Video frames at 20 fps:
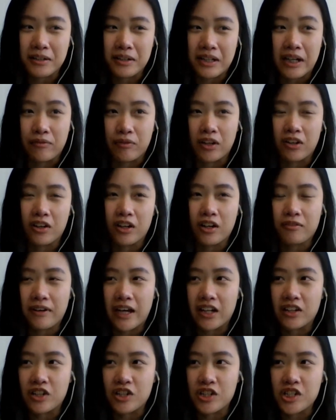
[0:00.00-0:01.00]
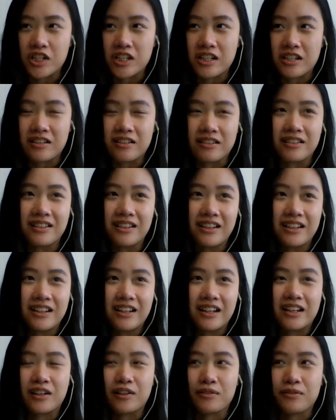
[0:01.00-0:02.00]
They have a lot of energy,
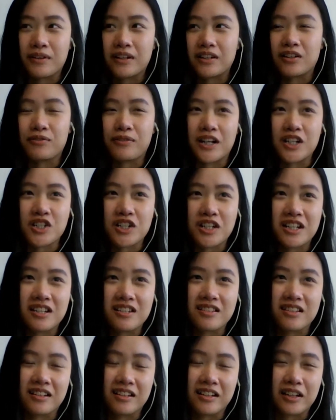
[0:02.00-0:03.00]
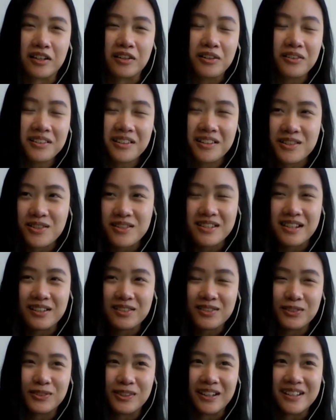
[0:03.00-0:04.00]
and the fashion kits are like, they're just
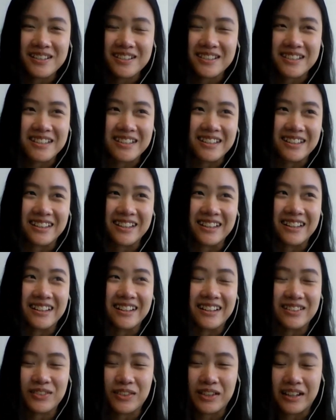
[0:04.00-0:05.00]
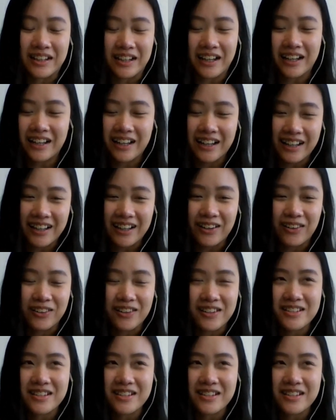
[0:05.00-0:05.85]
like so nicely. Yeah, so like I